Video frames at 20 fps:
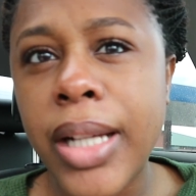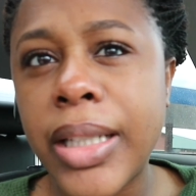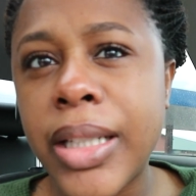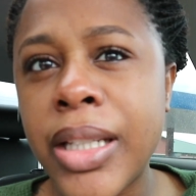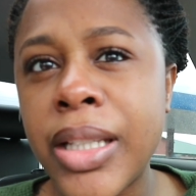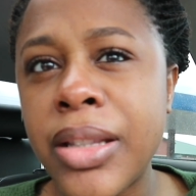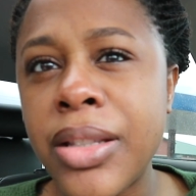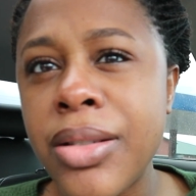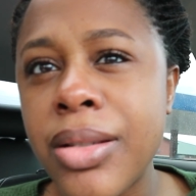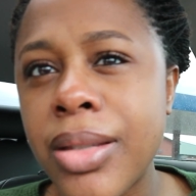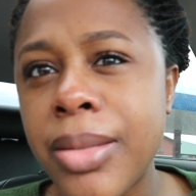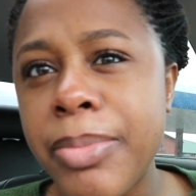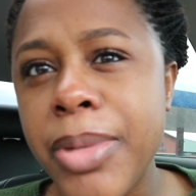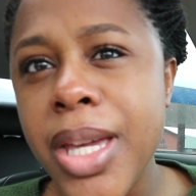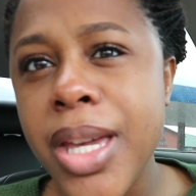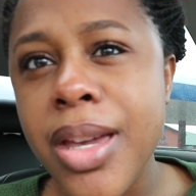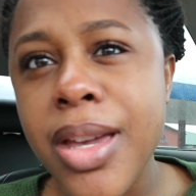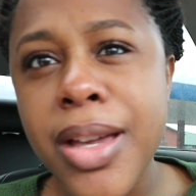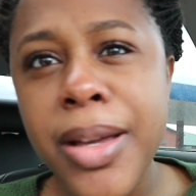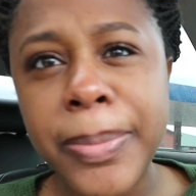it looks
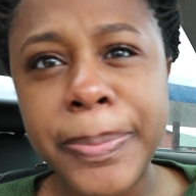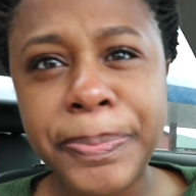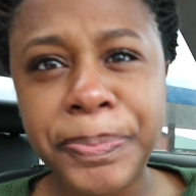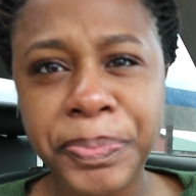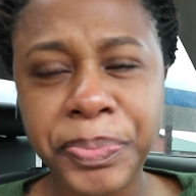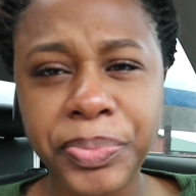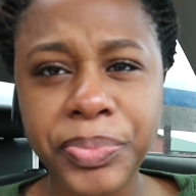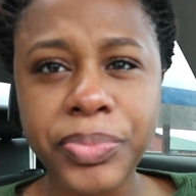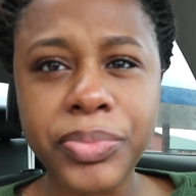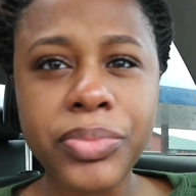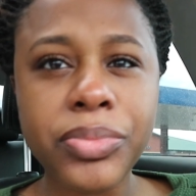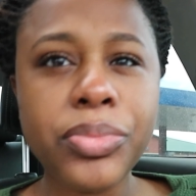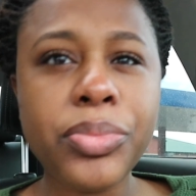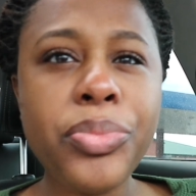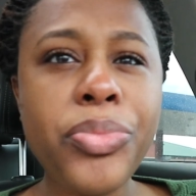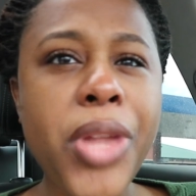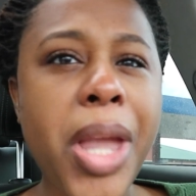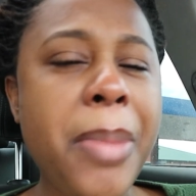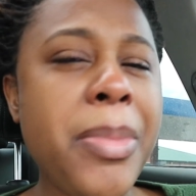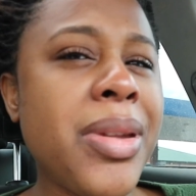big,
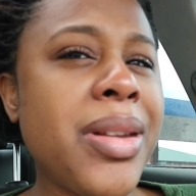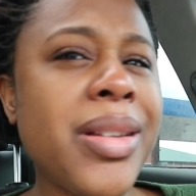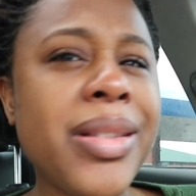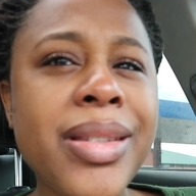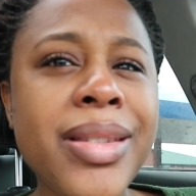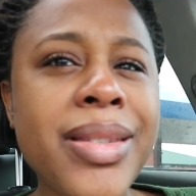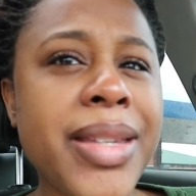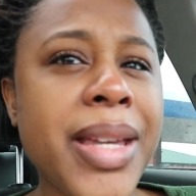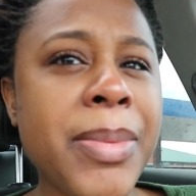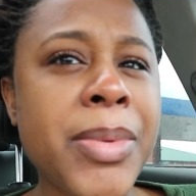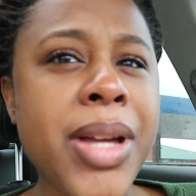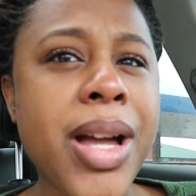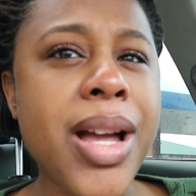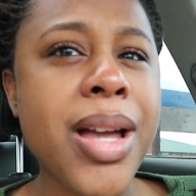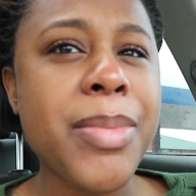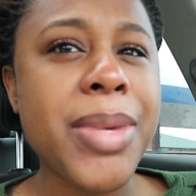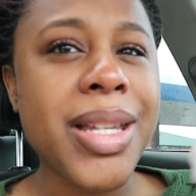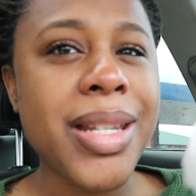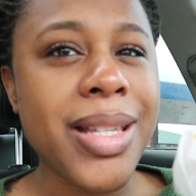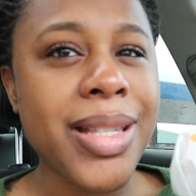but at the same
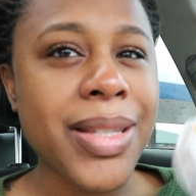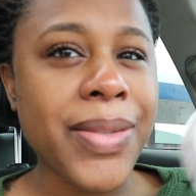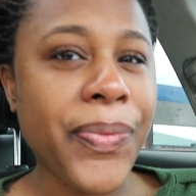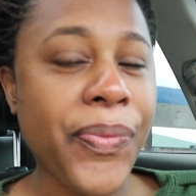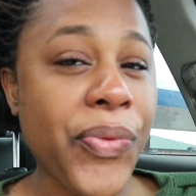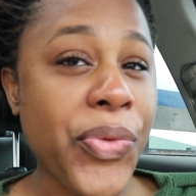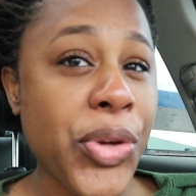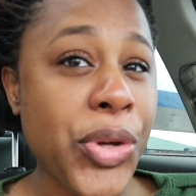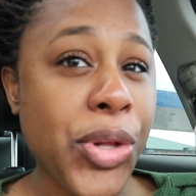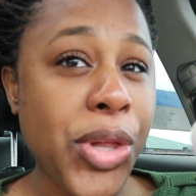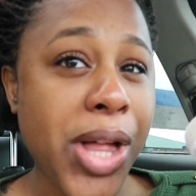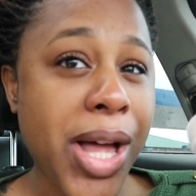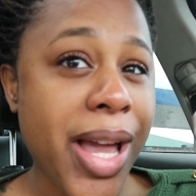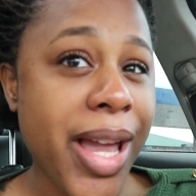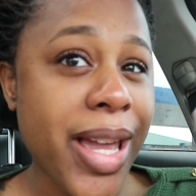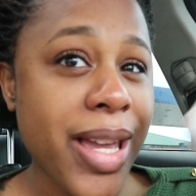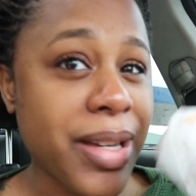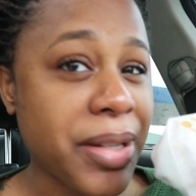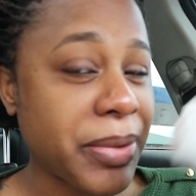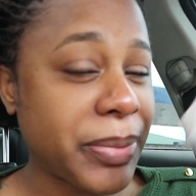time, it doesn't feel
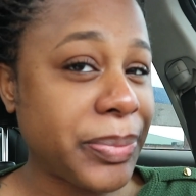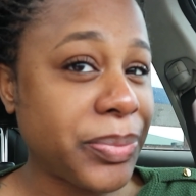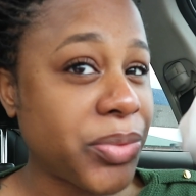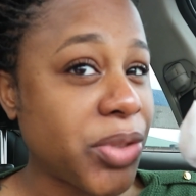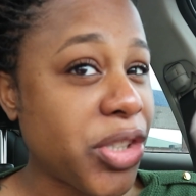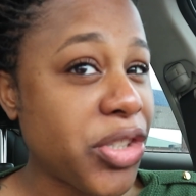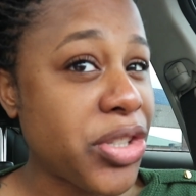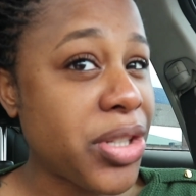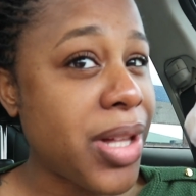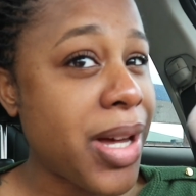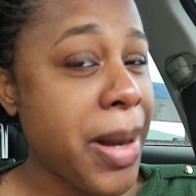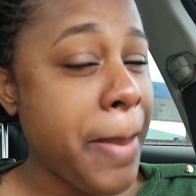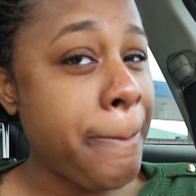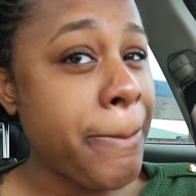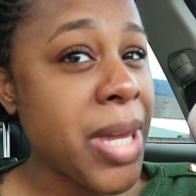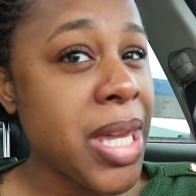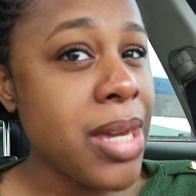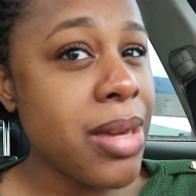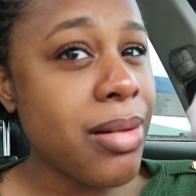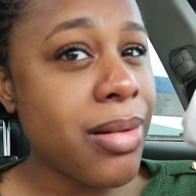like there's a lot of
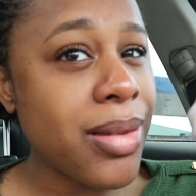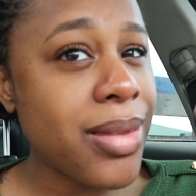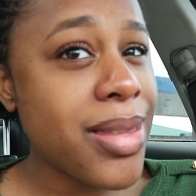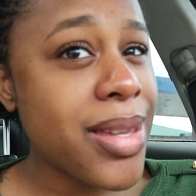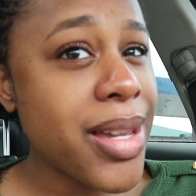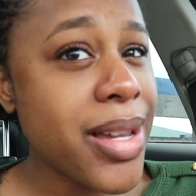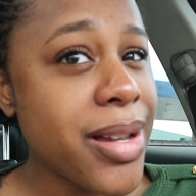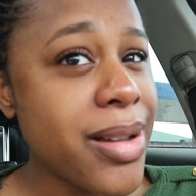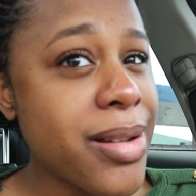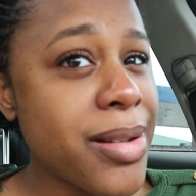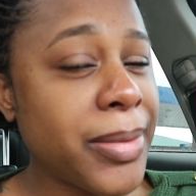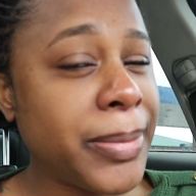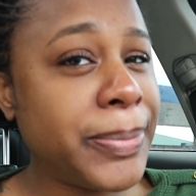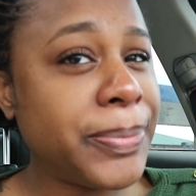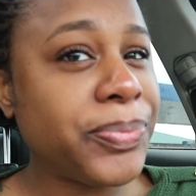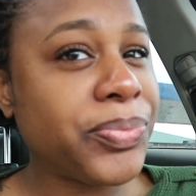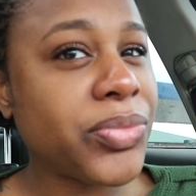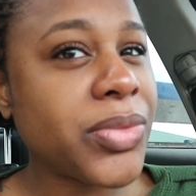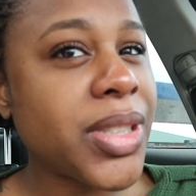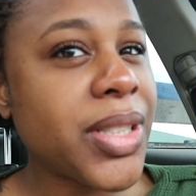meat on there.
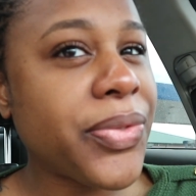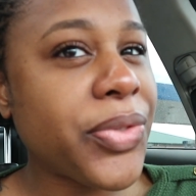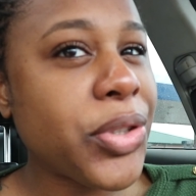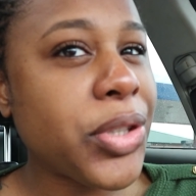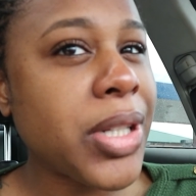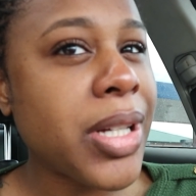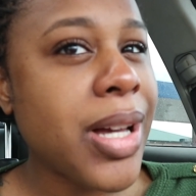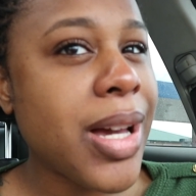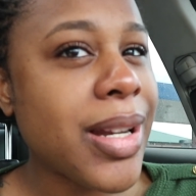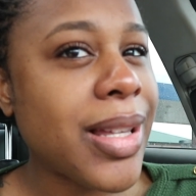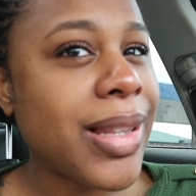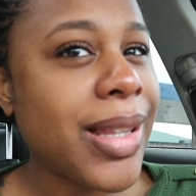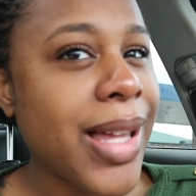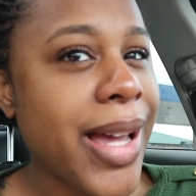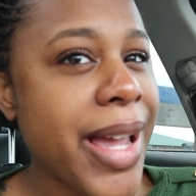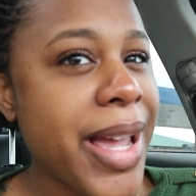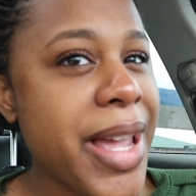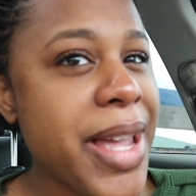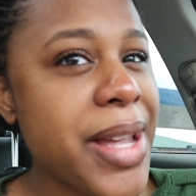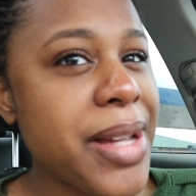It's feeling kind of
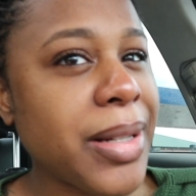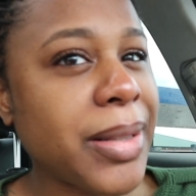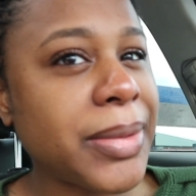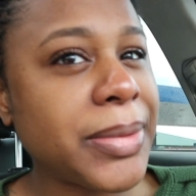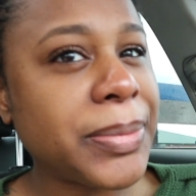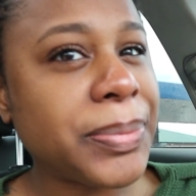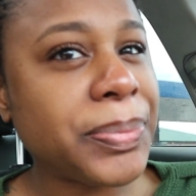light.